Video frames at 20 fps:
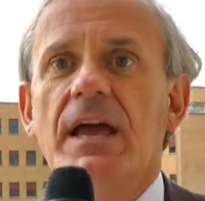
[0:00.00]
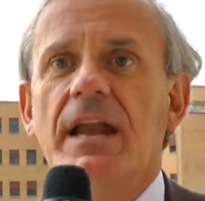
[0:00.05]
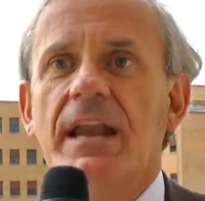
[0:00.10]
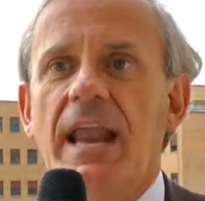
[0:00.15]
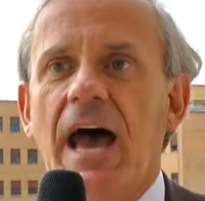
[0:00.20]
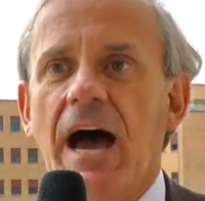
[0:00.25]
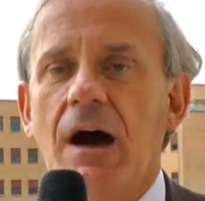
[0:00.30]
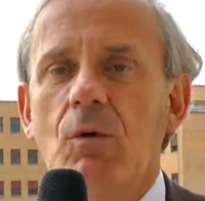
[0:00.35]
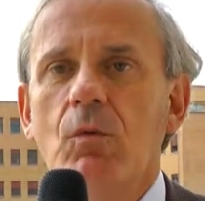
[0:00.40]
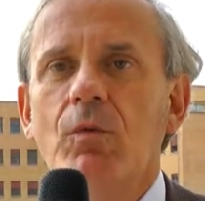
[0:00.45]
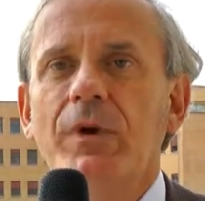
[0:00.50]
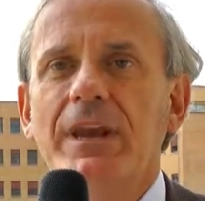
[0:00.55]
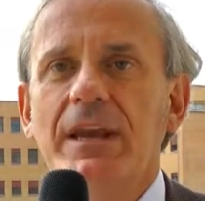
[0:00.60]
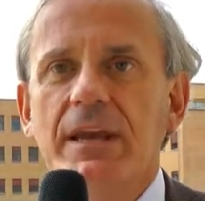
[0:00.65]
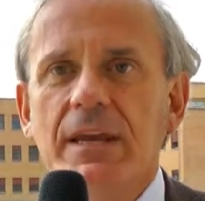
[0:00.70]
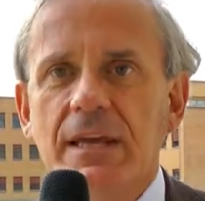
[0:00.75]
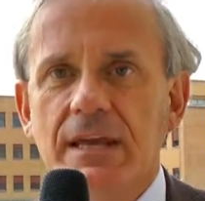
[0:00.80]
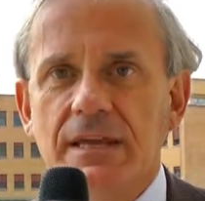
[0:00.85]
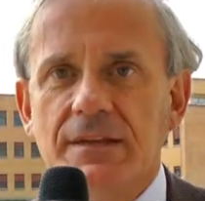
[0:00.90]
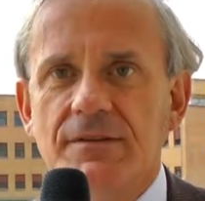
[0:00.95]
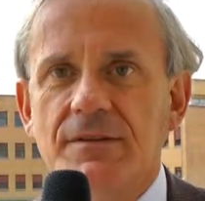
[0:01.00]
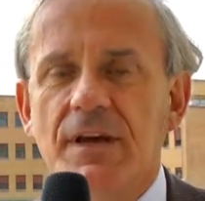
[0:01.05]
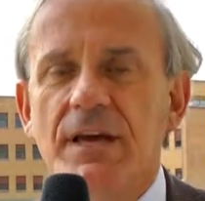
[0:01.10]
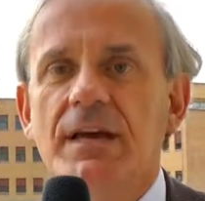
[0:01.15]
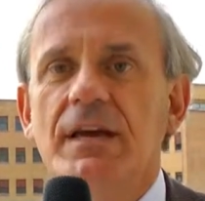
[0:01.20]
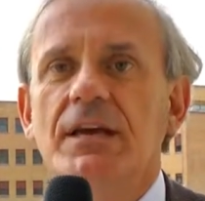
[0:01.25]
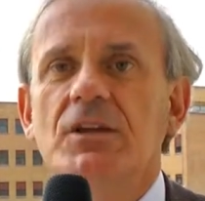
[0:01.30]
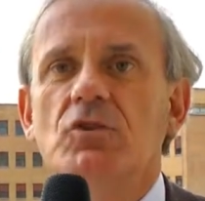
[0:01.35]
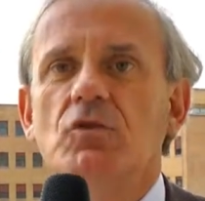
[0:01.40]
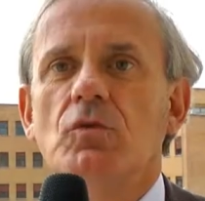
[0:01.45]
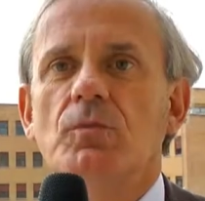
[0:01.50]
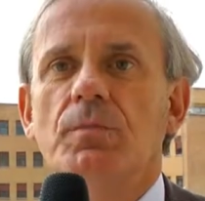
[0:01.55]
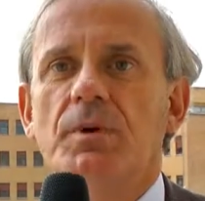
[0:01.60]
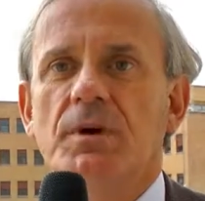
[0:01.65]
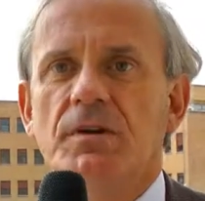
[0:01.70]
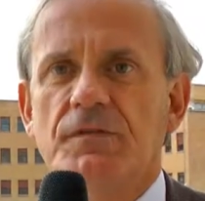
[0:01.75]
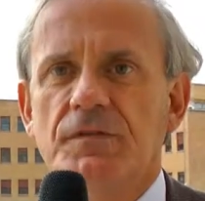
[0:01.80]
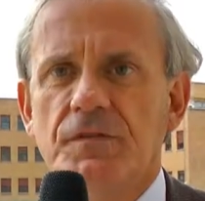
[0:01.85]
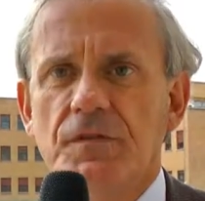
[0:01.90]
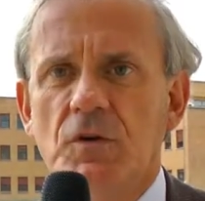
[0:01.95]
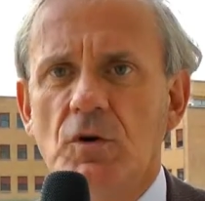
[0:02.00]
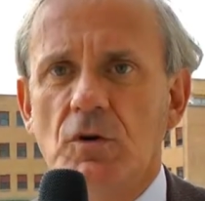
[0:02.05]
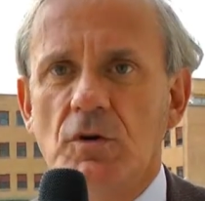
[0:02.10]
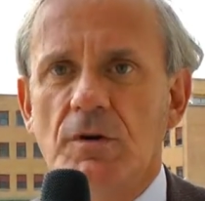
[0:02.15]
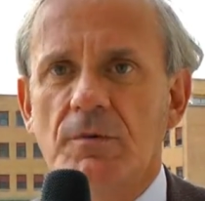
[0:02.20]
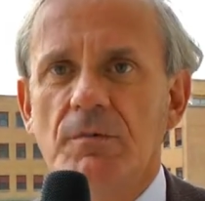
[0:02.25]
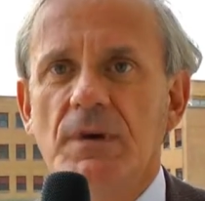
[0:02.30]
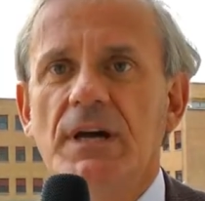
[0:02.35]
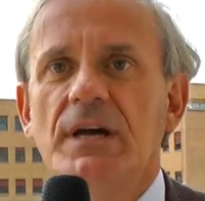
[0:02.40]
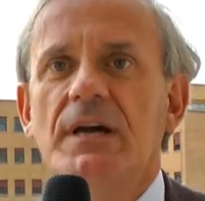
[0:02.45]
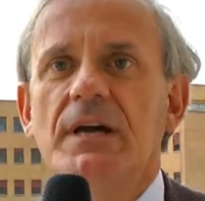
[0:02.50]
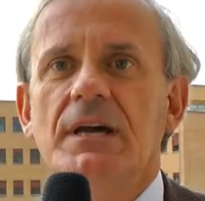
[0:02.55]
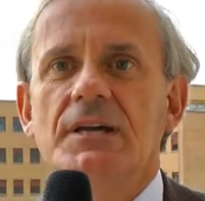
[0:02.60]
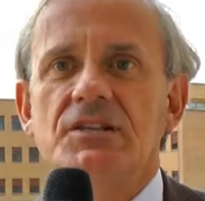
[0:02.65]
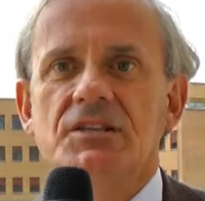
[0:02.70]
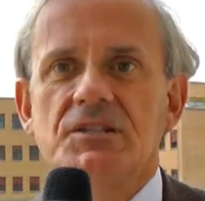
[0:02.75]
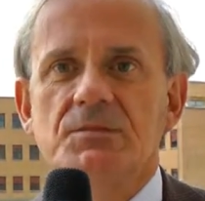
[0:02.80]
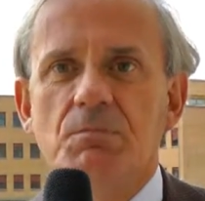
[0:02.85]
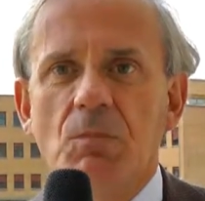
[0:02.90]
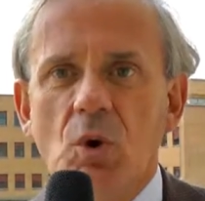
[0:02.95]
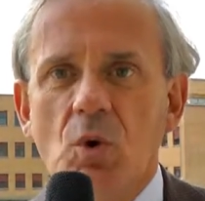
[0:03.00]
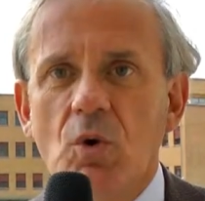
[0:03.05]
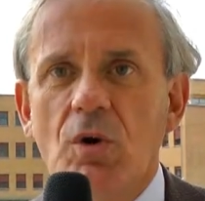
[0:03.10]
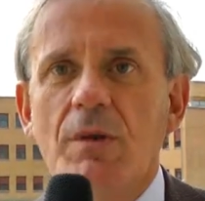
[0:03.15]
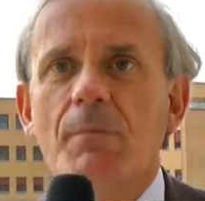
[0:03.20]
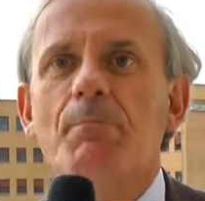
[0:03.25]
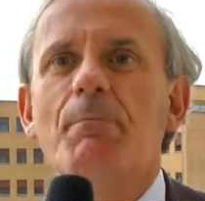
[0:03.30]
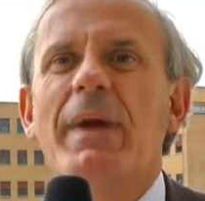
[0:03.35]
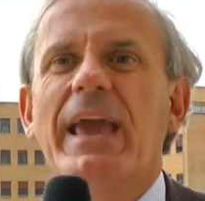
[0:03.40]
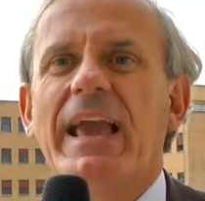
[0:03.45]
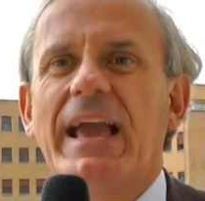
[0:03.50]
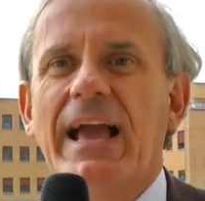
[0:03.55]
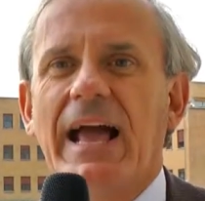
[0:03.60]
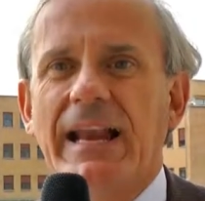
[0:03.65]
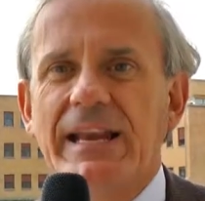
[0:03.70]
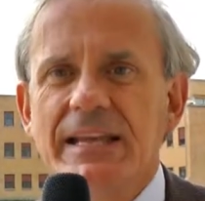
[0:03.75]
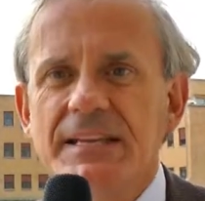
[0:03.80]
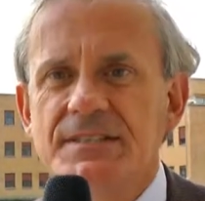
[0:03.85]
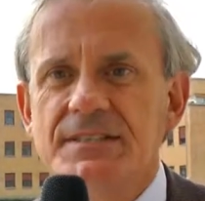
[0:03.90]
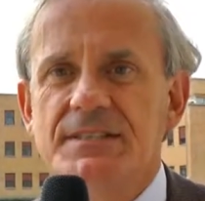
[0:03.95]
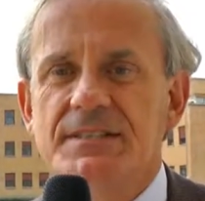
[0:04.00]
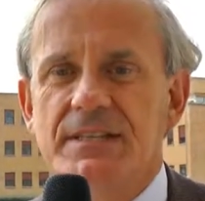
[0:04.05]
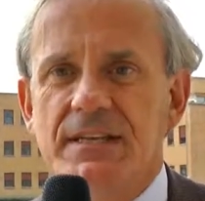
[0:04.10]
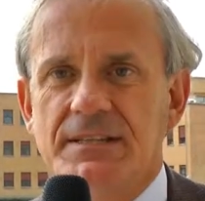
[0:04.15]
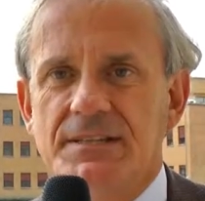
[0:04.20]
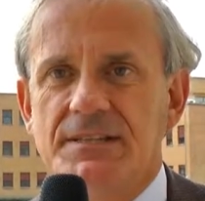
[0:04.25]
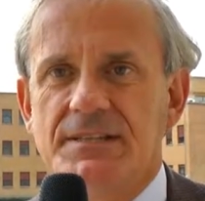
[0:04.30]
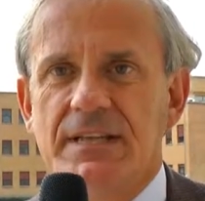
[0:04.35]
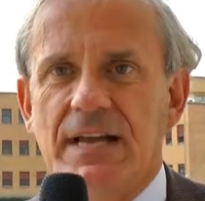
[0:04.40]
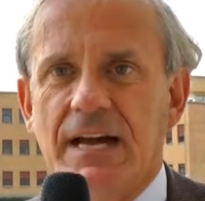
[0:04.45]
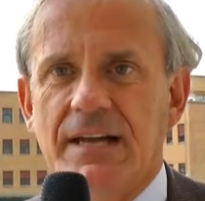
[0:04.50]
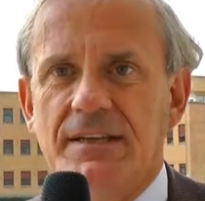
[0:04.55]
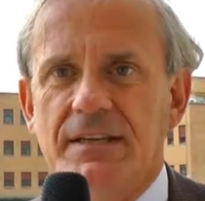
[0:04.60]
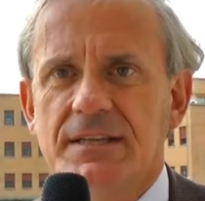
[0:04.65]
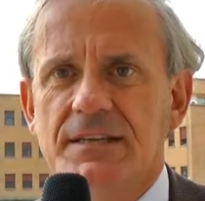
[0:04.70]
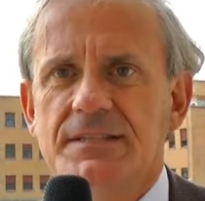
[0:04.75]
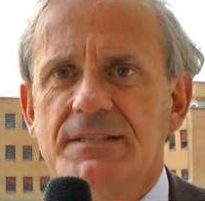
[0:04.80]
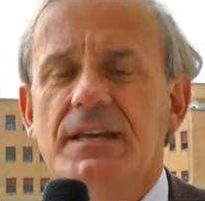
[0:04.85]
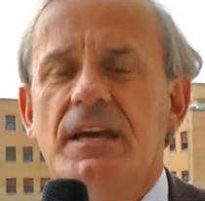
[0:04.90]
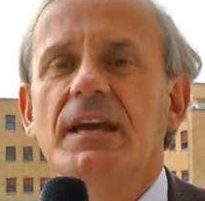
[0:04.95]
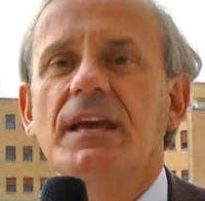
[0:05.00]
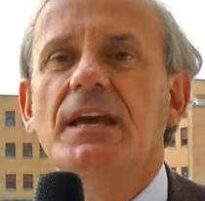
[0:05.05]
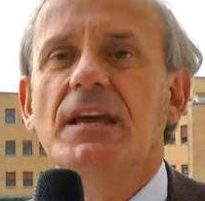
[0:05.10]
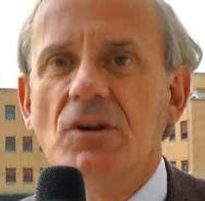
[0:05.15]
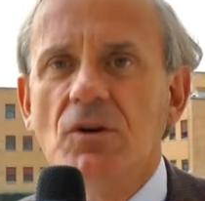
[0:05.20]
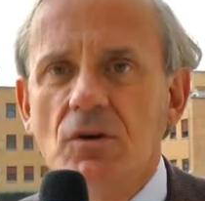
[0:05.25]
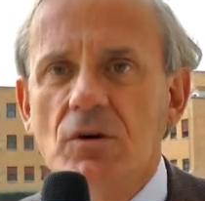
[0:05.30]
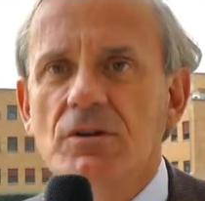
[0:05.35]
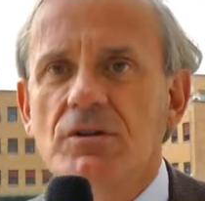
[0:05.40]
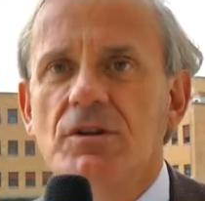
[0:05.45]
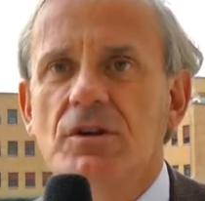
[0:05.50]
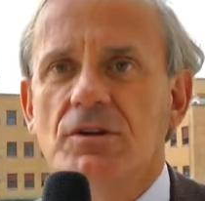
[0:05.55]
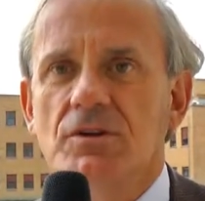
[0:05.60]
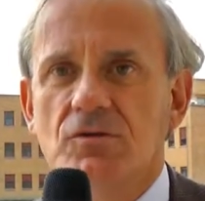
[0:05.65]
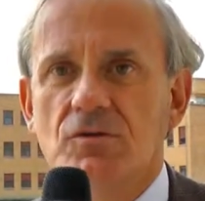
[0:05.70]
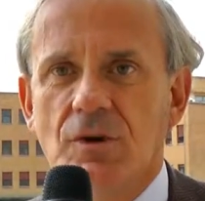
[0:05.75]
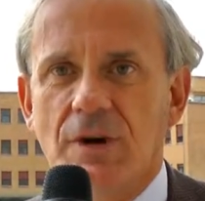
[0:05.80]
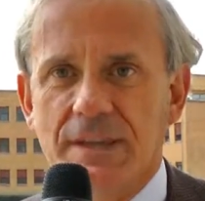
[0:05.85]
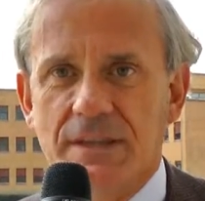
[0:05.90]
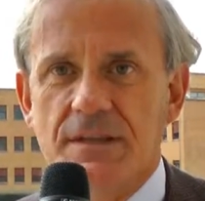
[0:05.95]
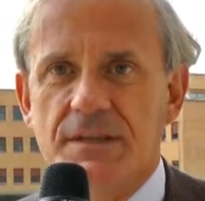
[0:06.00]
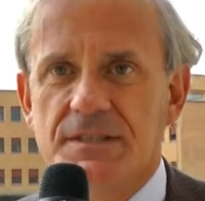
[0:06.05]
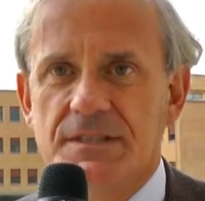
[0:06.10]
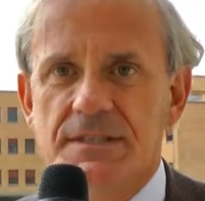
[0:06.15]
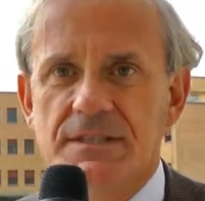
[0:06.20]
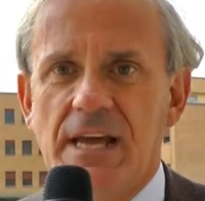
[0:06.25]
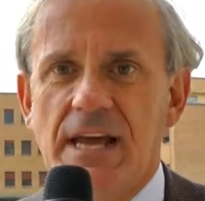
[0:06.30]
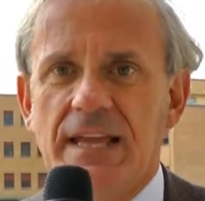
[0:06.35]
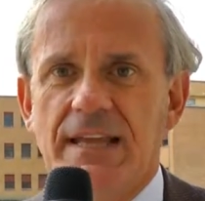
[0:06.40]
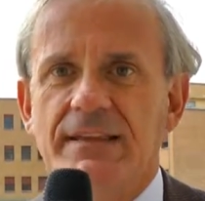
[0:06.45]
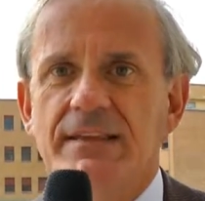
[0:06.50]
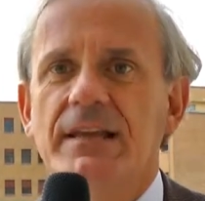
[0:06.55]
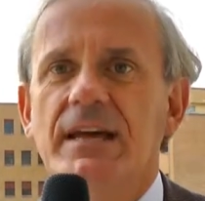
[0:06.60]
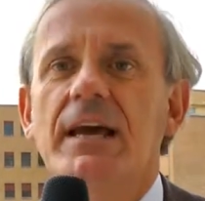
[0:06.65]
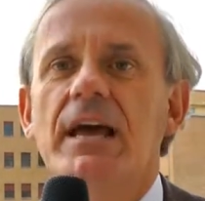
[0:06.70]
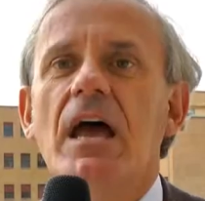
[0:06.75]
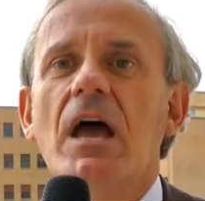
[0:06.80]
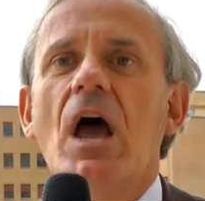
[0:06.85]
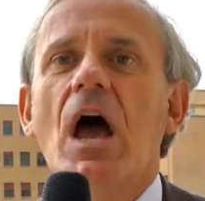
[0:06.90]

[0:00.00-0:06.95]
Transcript: now we need to perform small mechanistic studies in order to understand